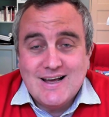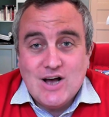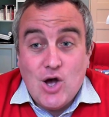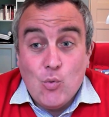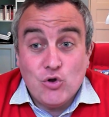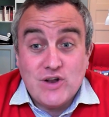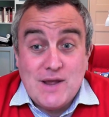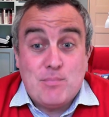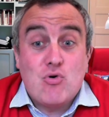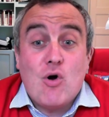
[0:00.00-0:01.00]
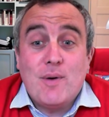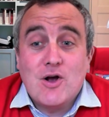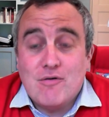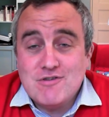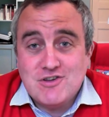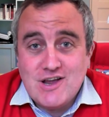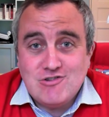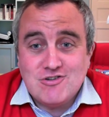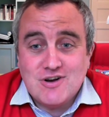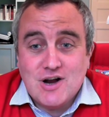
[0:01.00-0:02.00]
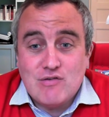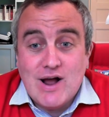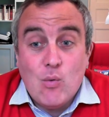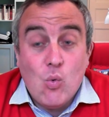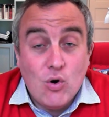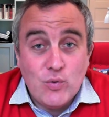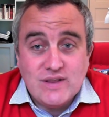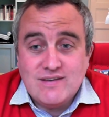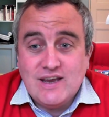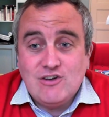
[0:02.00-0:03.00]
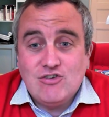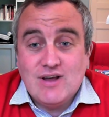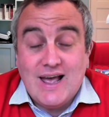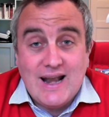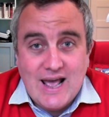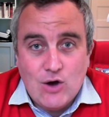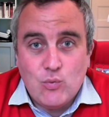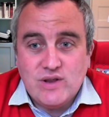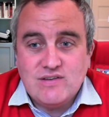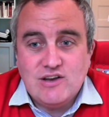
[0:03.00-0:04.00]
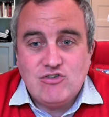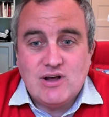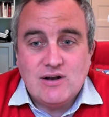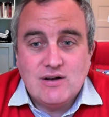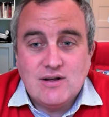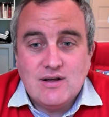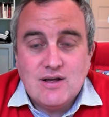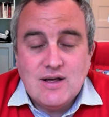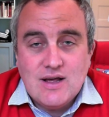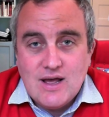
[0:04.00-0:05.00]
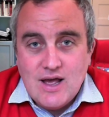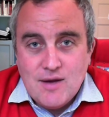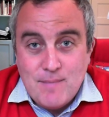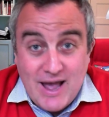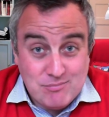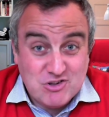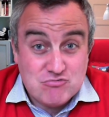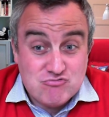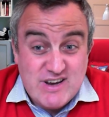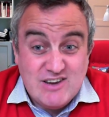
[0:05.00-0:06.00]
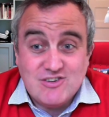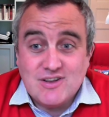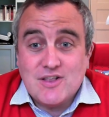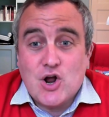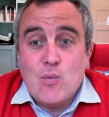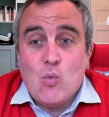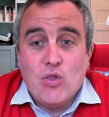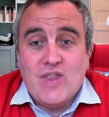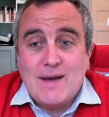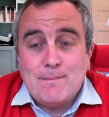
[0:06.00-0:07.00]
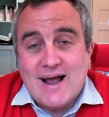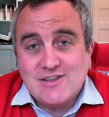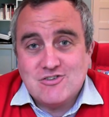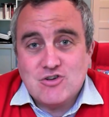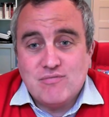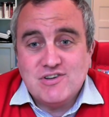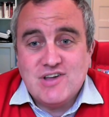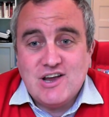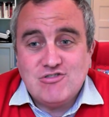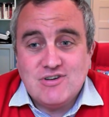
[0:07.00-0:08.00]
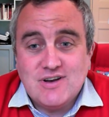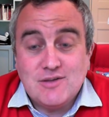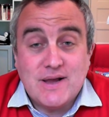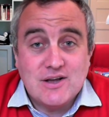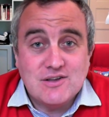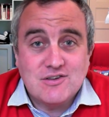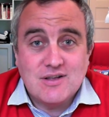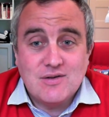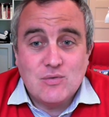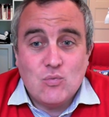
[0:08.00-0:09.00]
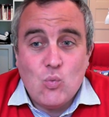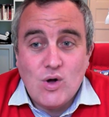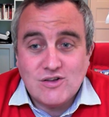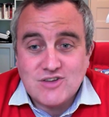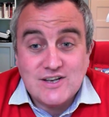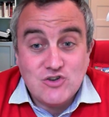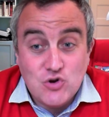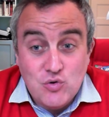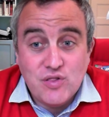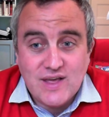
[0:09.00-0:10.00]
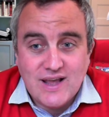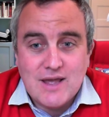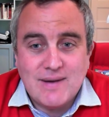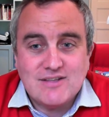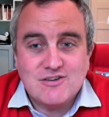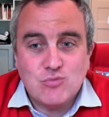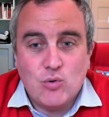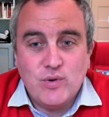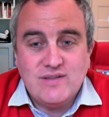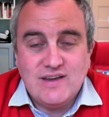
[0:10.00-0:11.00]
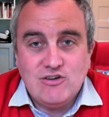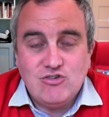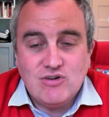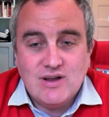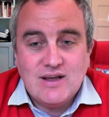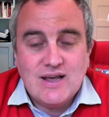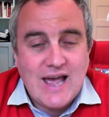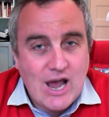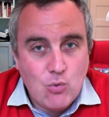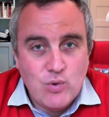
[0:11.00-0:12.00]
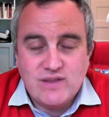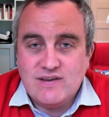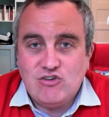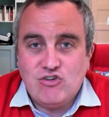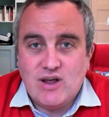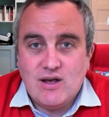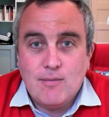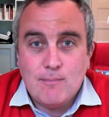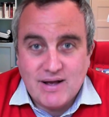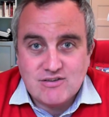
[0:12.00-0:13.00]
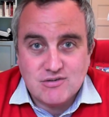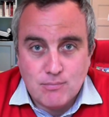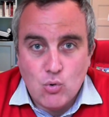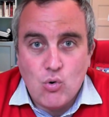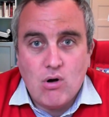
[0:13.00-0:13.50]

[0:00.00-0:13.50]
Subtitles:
I want a proper conversation around what we teach and how we teach it. Perhaps the reason that I want that balanced conversation is because whilst I do think it matters what we teach, how we teach it matters more.